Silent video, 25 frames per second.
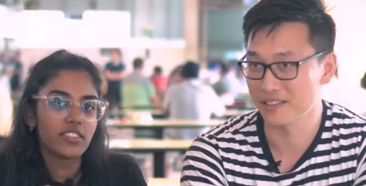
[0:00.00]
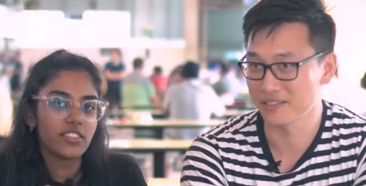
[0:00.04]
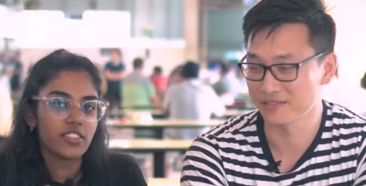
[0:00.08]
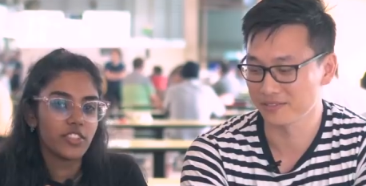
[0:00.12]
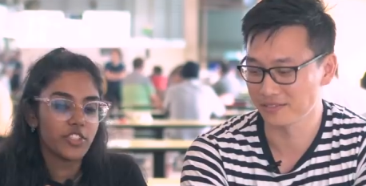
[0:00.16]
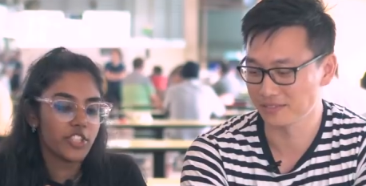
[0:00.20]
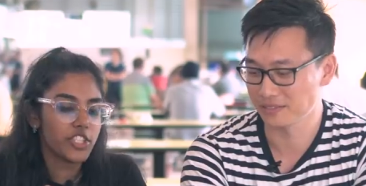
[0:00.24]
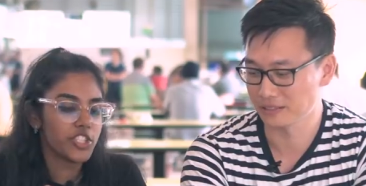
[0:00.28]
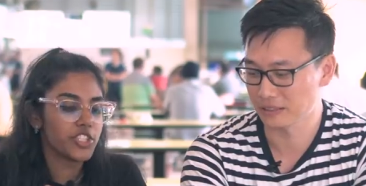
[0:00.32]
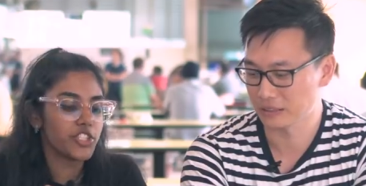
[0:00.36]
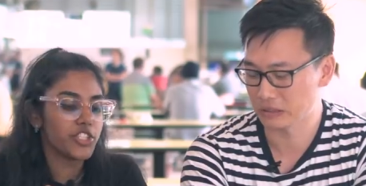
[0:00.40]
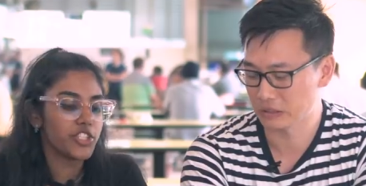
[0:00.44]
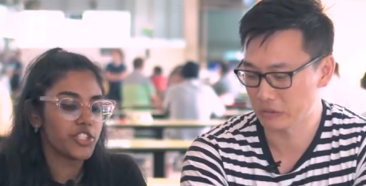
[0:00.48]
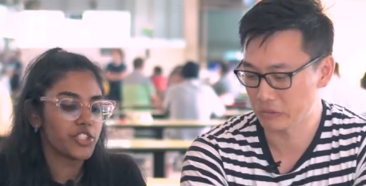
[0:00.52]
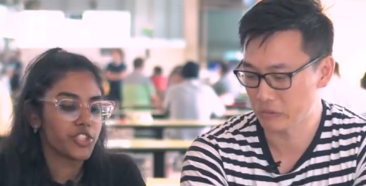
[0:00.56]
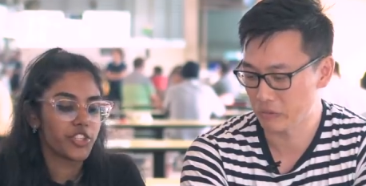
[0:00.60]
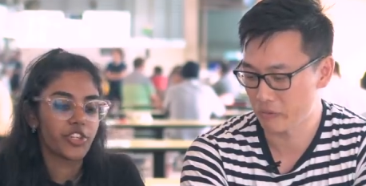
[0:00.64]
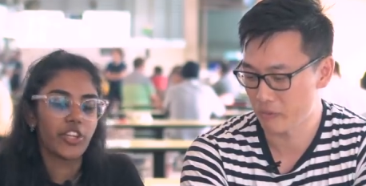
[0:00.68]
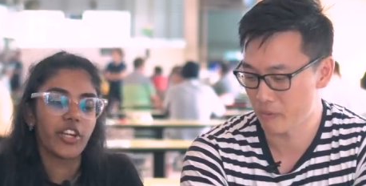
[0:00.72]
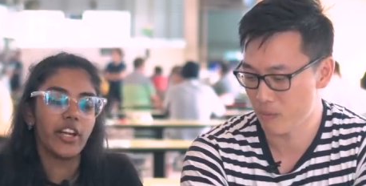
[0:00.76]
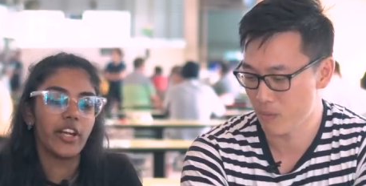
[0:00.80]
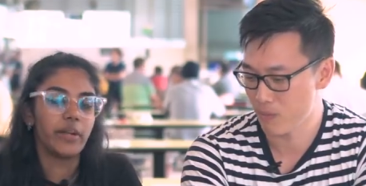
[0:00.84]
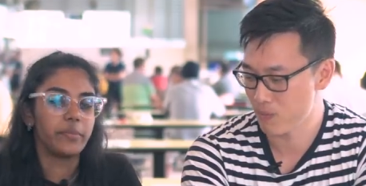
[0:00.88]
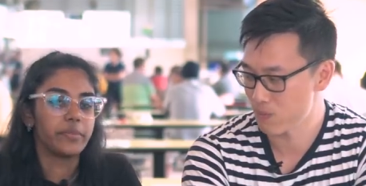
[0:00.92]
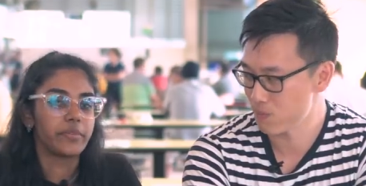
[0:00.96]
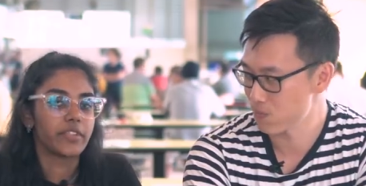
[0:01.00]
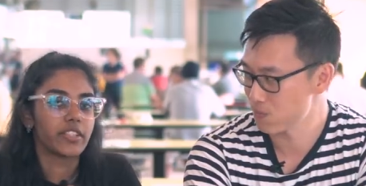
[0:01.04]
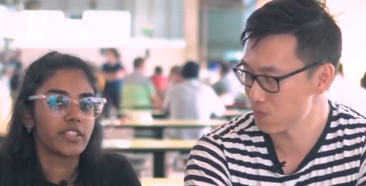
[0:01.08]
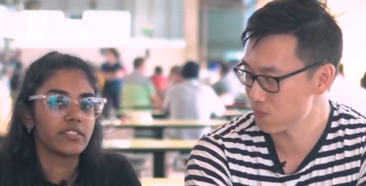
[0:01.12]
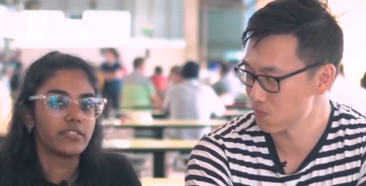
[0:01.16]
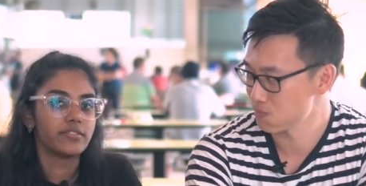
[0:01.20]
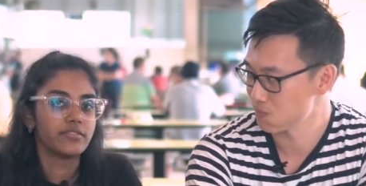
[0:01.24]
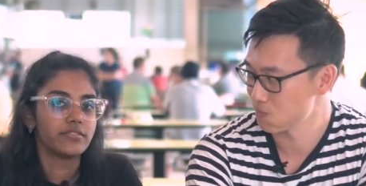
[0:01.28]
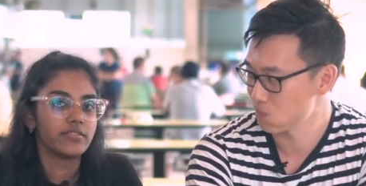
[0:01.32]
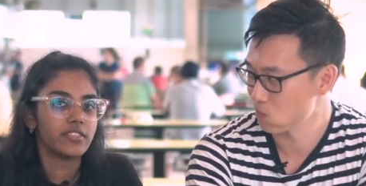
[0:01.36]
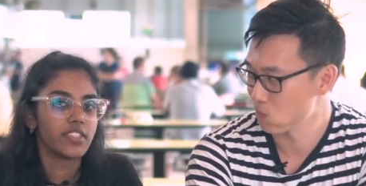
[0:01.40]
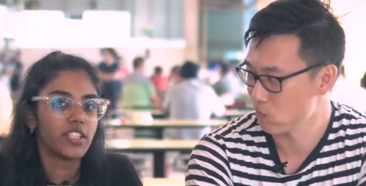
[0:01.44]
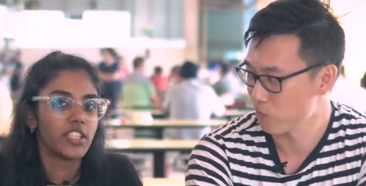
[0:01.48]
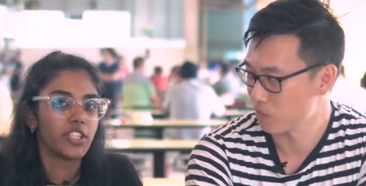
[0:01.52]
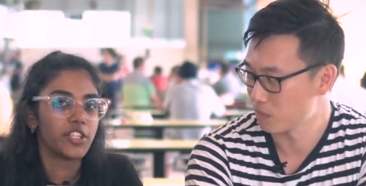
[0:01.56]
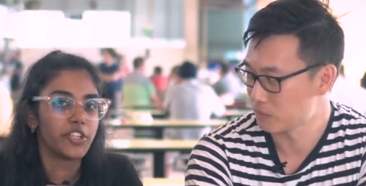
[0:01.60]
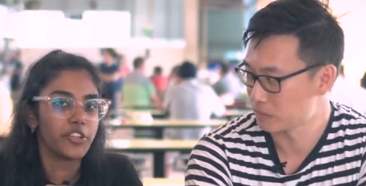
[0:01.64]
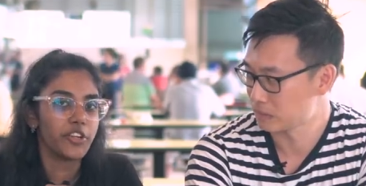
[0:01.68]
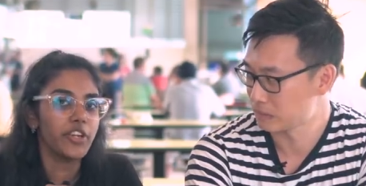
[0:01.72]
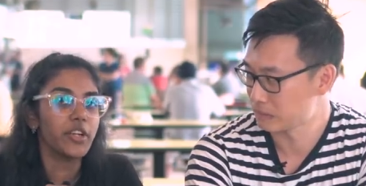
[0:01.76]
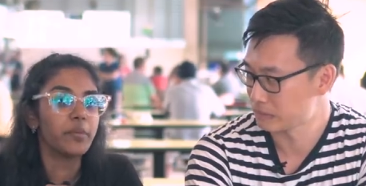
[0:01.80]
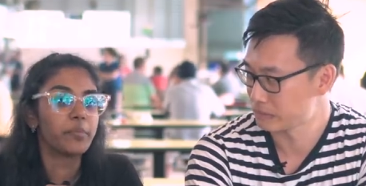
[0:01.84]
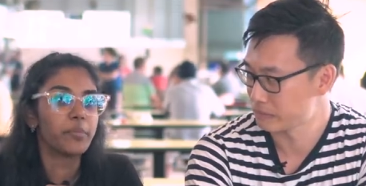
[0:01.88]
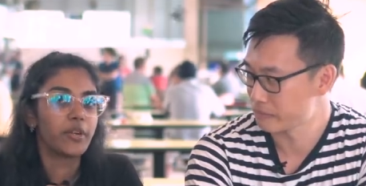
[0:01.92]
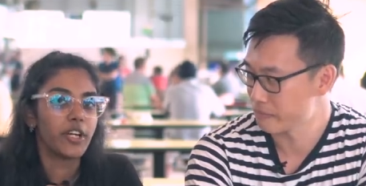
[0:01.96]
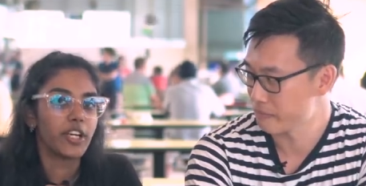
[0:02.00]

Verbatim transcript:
Speaker 1: You just described a great